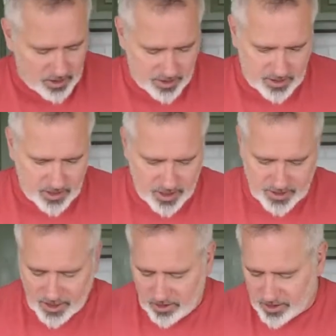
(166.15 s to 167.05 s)
Let's
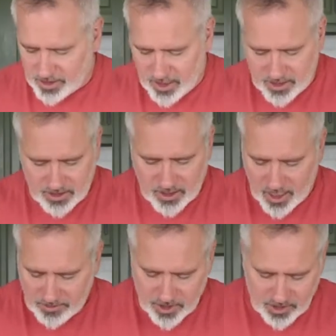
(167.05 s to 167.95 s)
take a look at these.
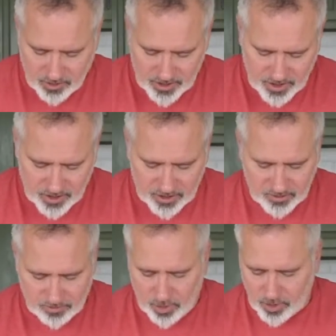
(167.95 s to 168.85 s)
I'm just going to
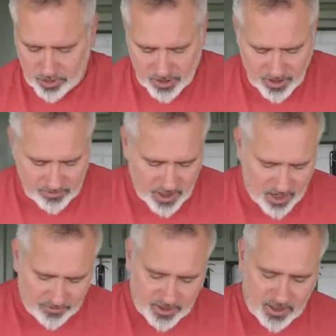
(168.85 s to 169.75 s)
pull the leaves
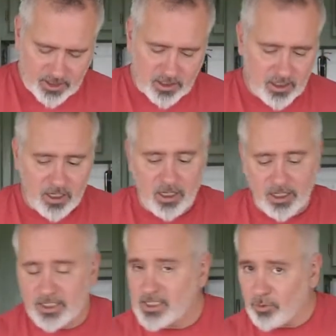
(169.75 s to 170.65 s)
off of these.
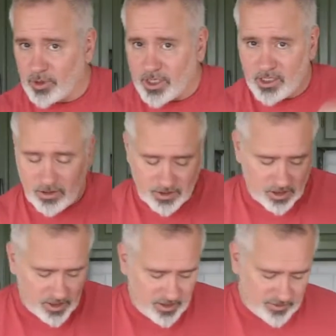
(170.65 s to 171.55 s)
Like I said, we're gonna use
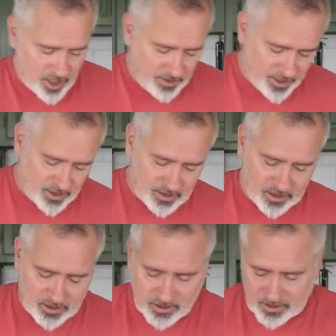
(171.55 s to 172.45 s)
the leaves on these,
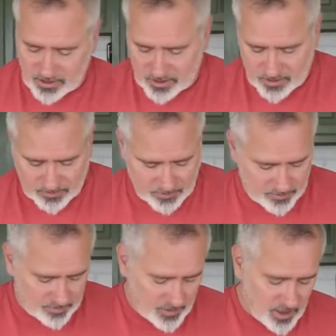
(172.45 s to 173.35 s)

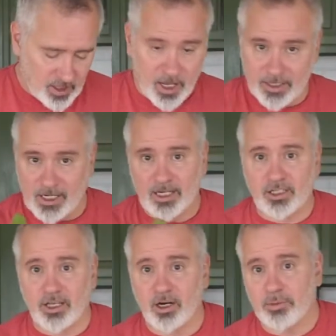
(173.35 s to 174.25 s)
and it's
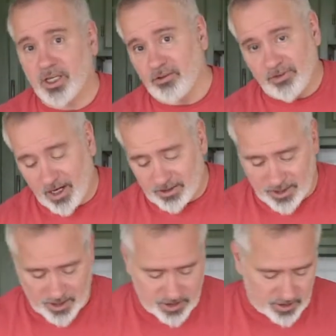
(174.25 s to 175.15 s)
actually gonna be in the final
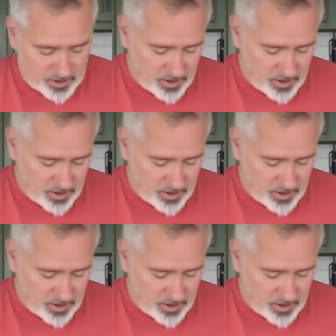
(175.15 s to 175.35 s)
dish.